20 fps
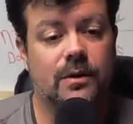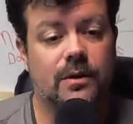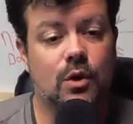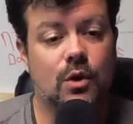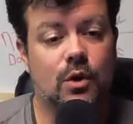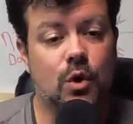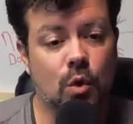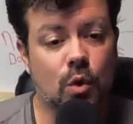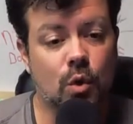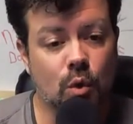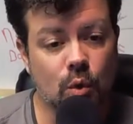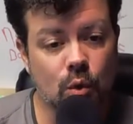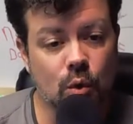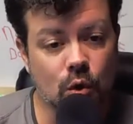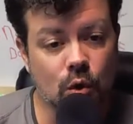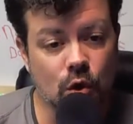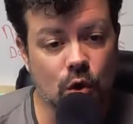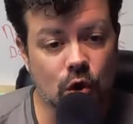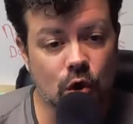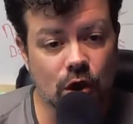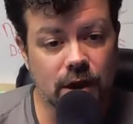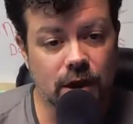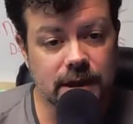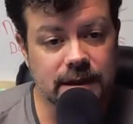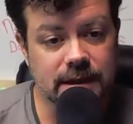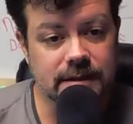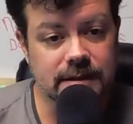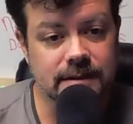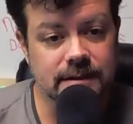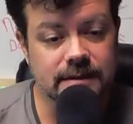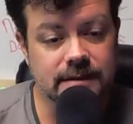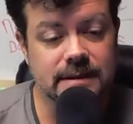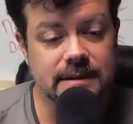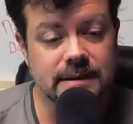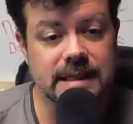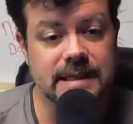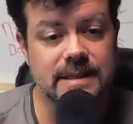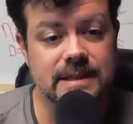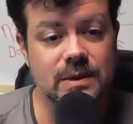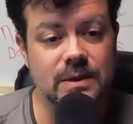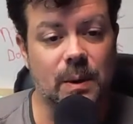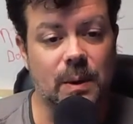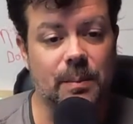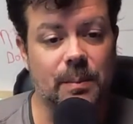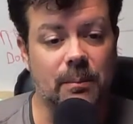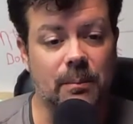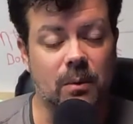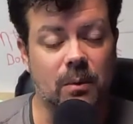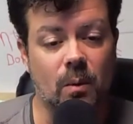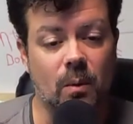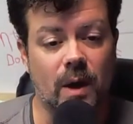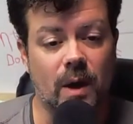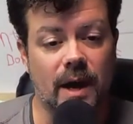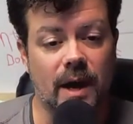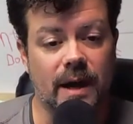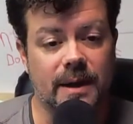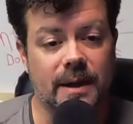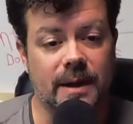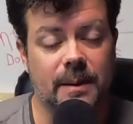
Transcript: Cool isn't what people want.